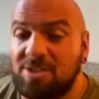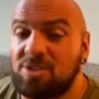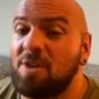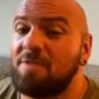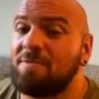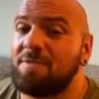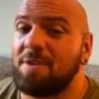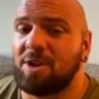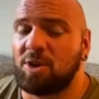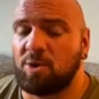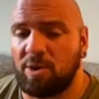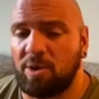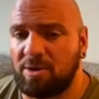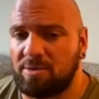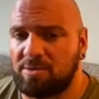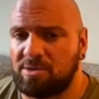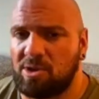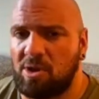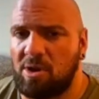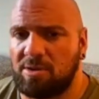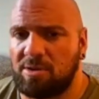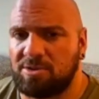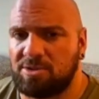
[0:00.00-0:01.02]
very quick
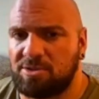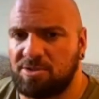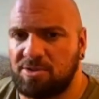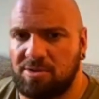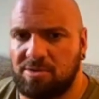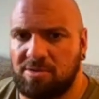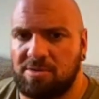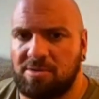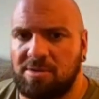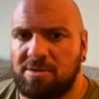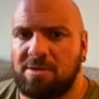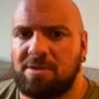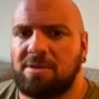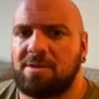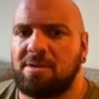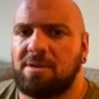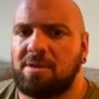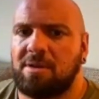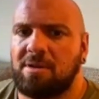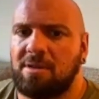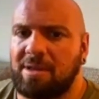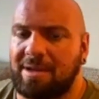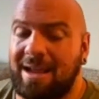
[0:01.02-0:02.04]
results too.
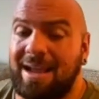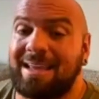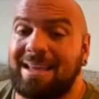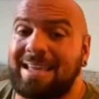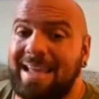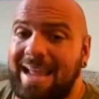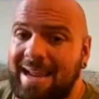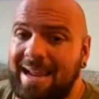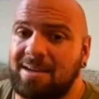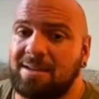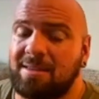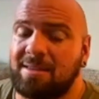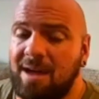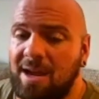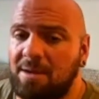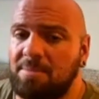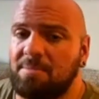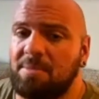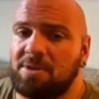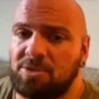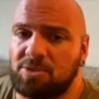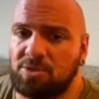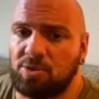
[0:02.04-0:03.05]
Like I gained a lot
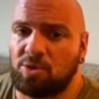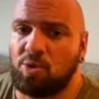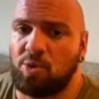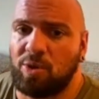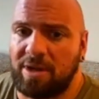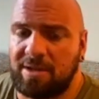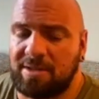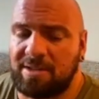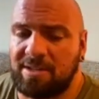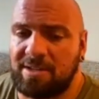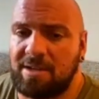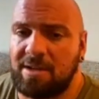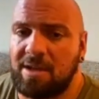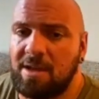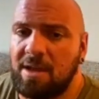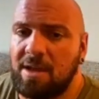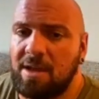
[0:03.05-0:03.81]
of muscle quickly